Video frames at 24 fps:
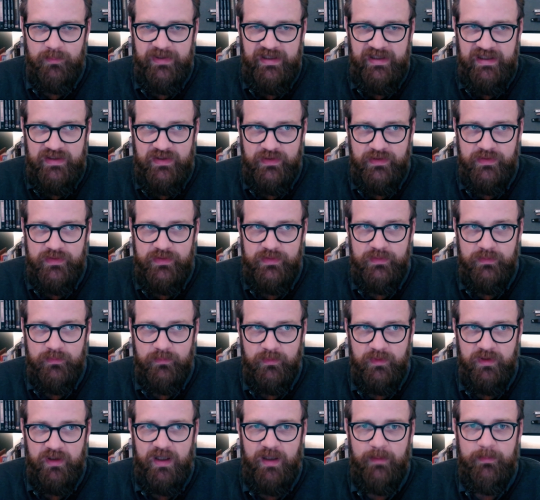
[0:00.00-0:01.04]
betas
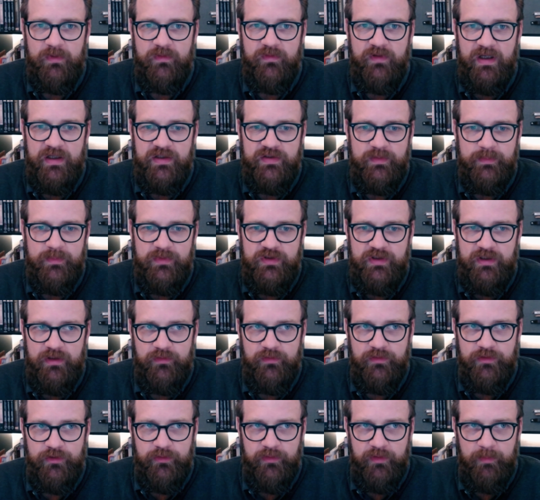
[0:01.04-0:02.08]
with a couple of customers here
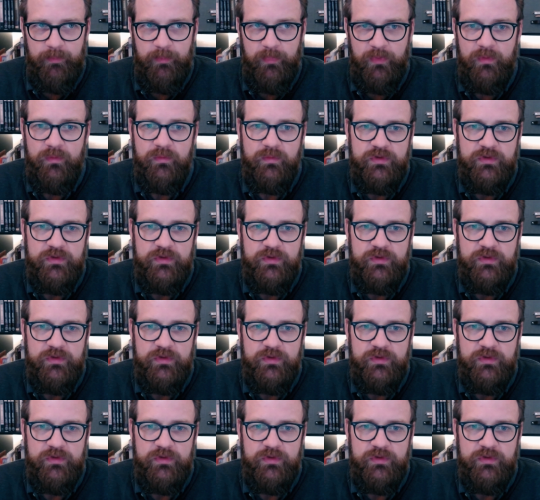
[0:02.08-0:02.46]
in Europe.